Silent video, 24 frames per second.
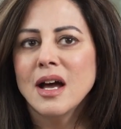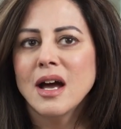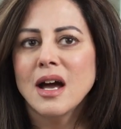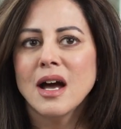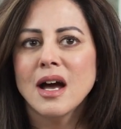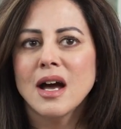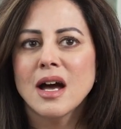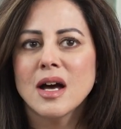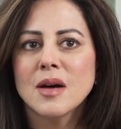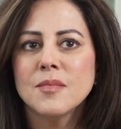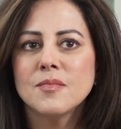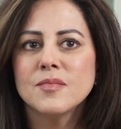
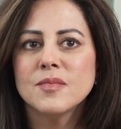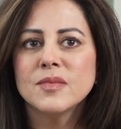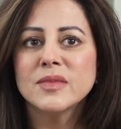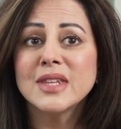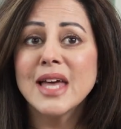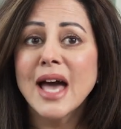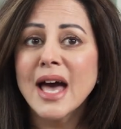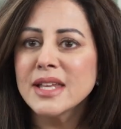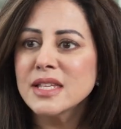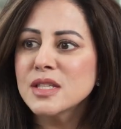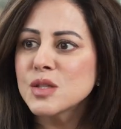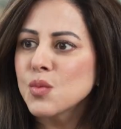
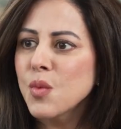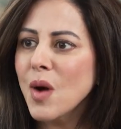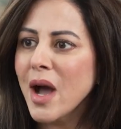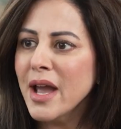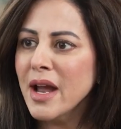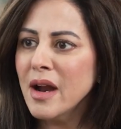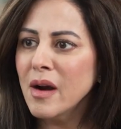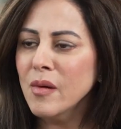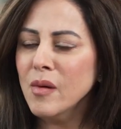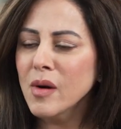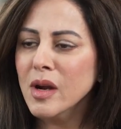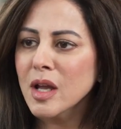That's
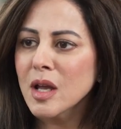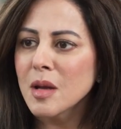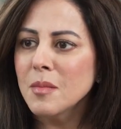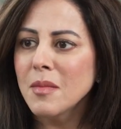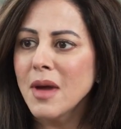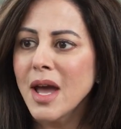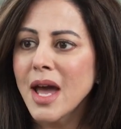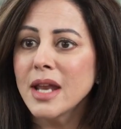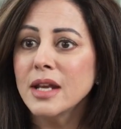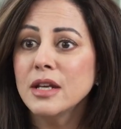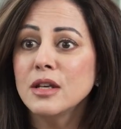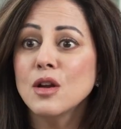why I
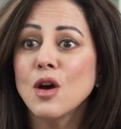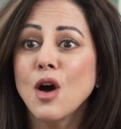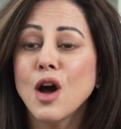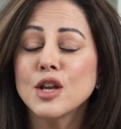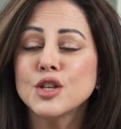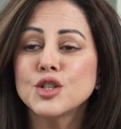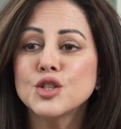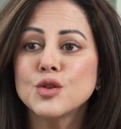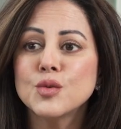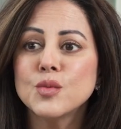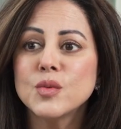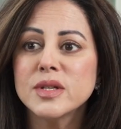recommend
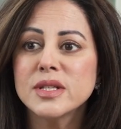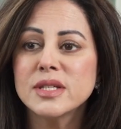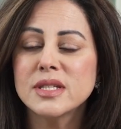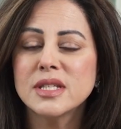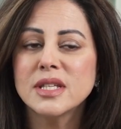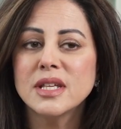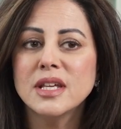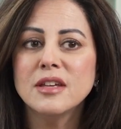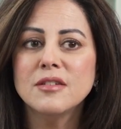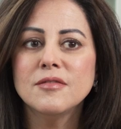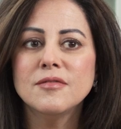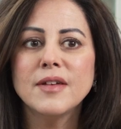not to
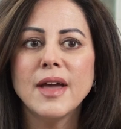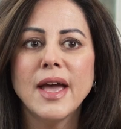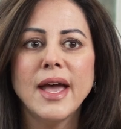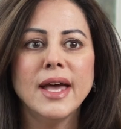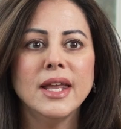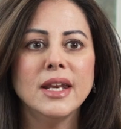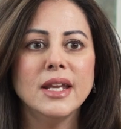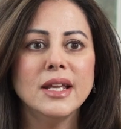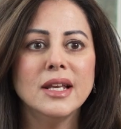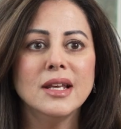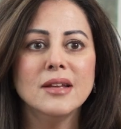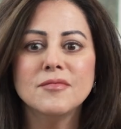receive
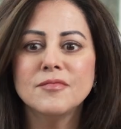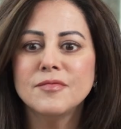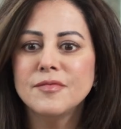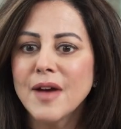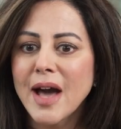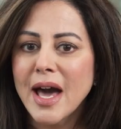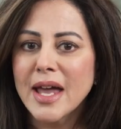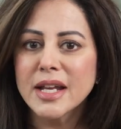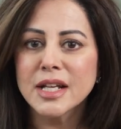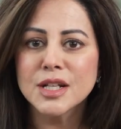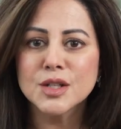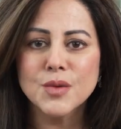any
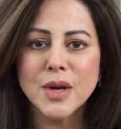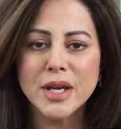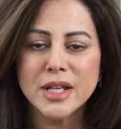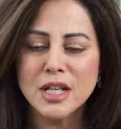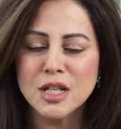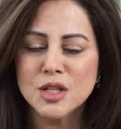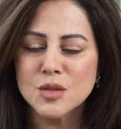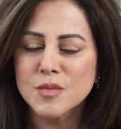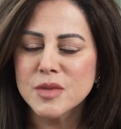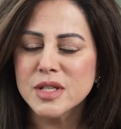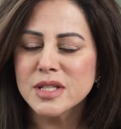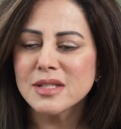lymphatic
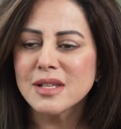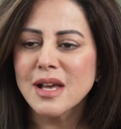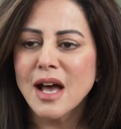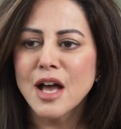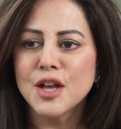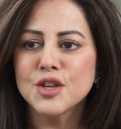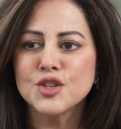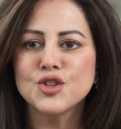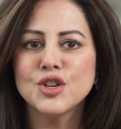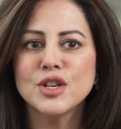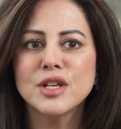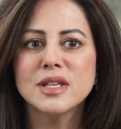drainage
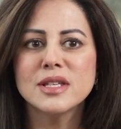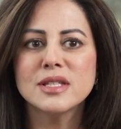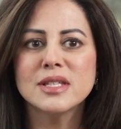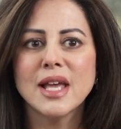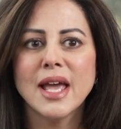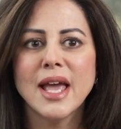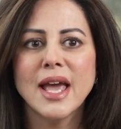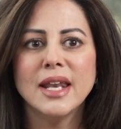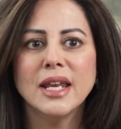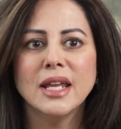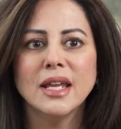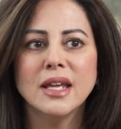massages,
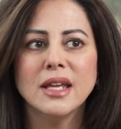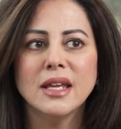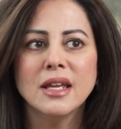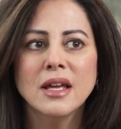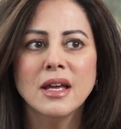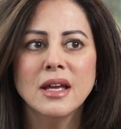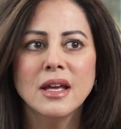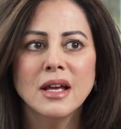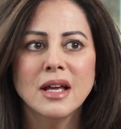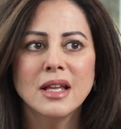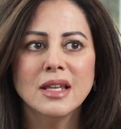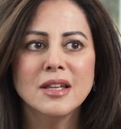
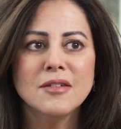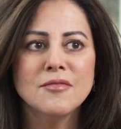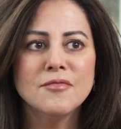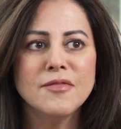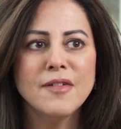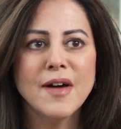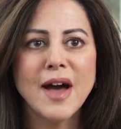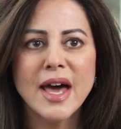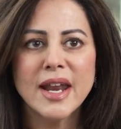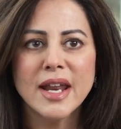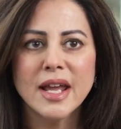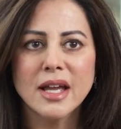any
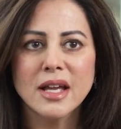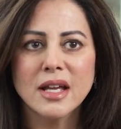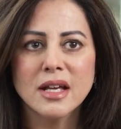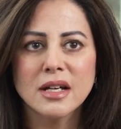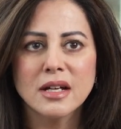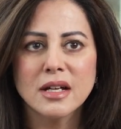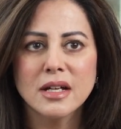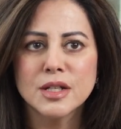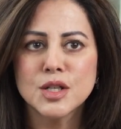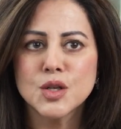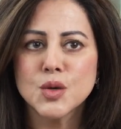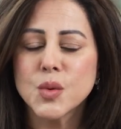
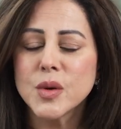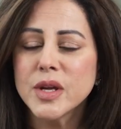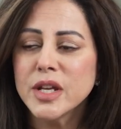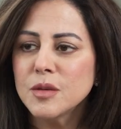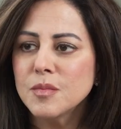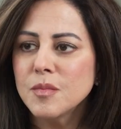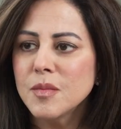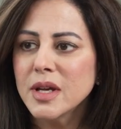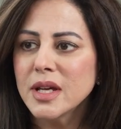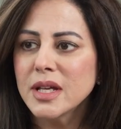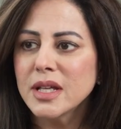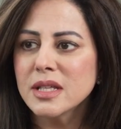lymphatic
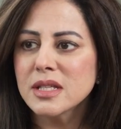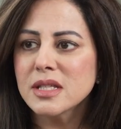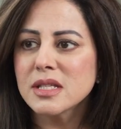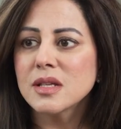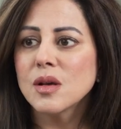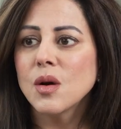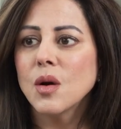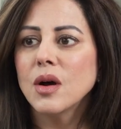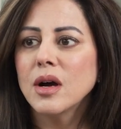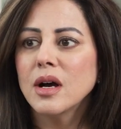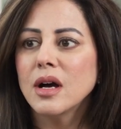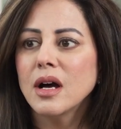
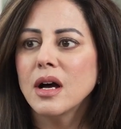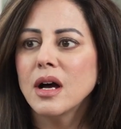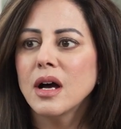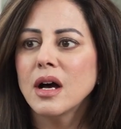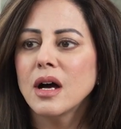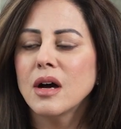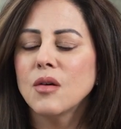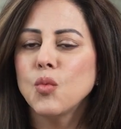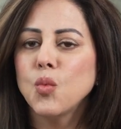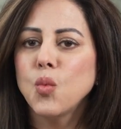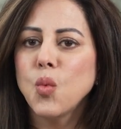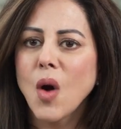treatments
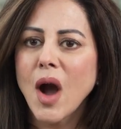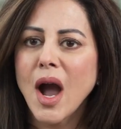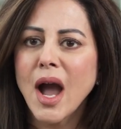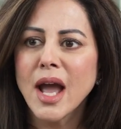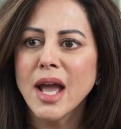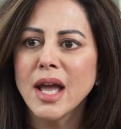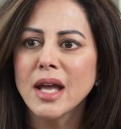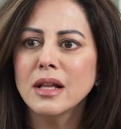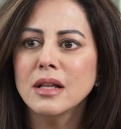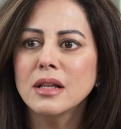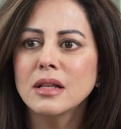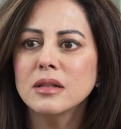
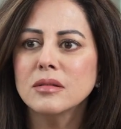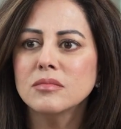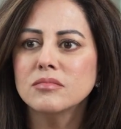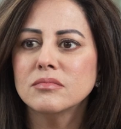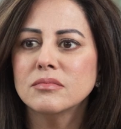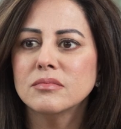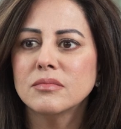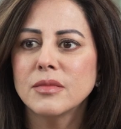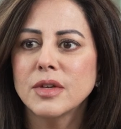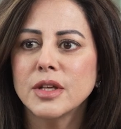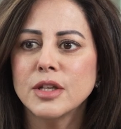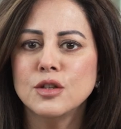while
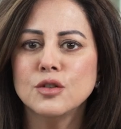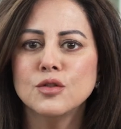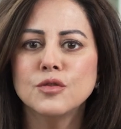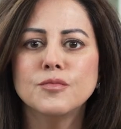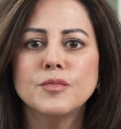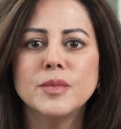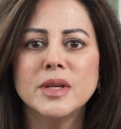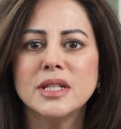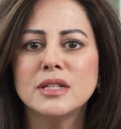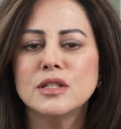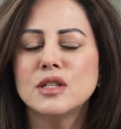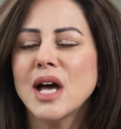
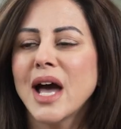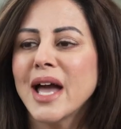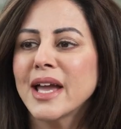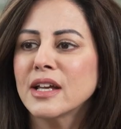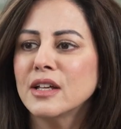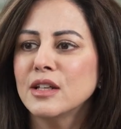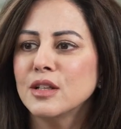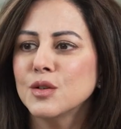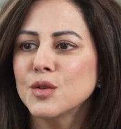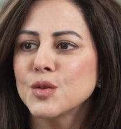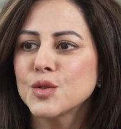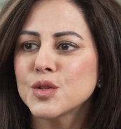you've been
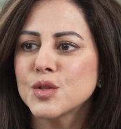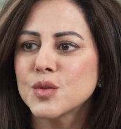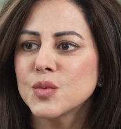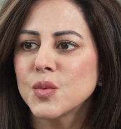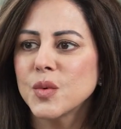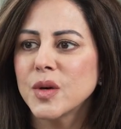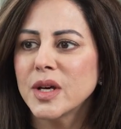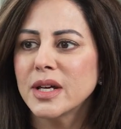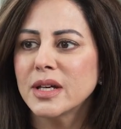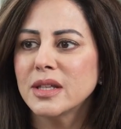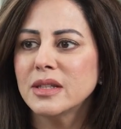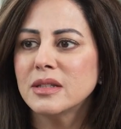diagnosed
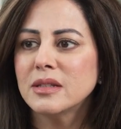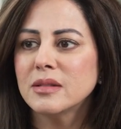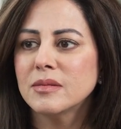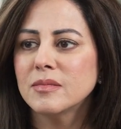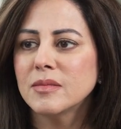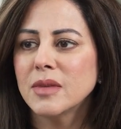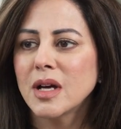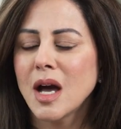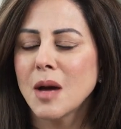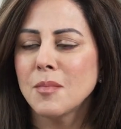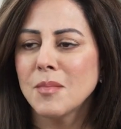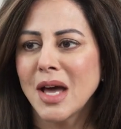with
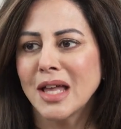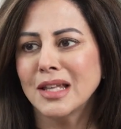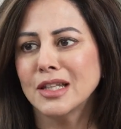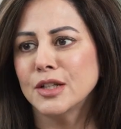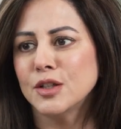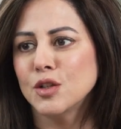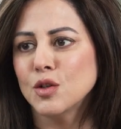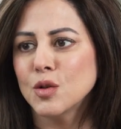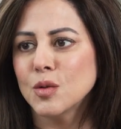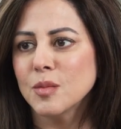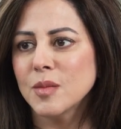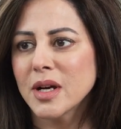a
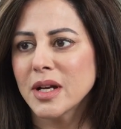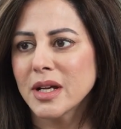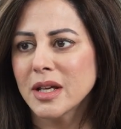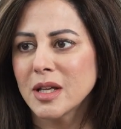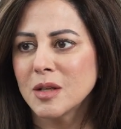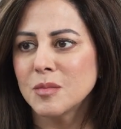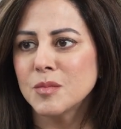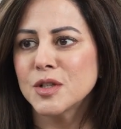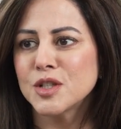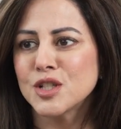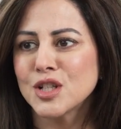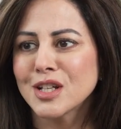melanoma
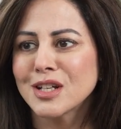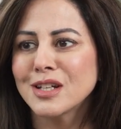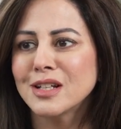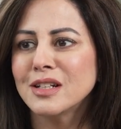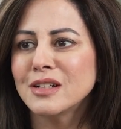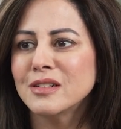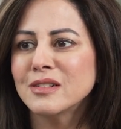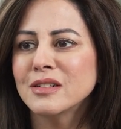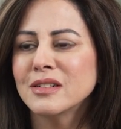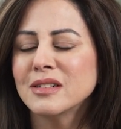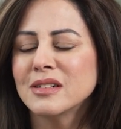in particular.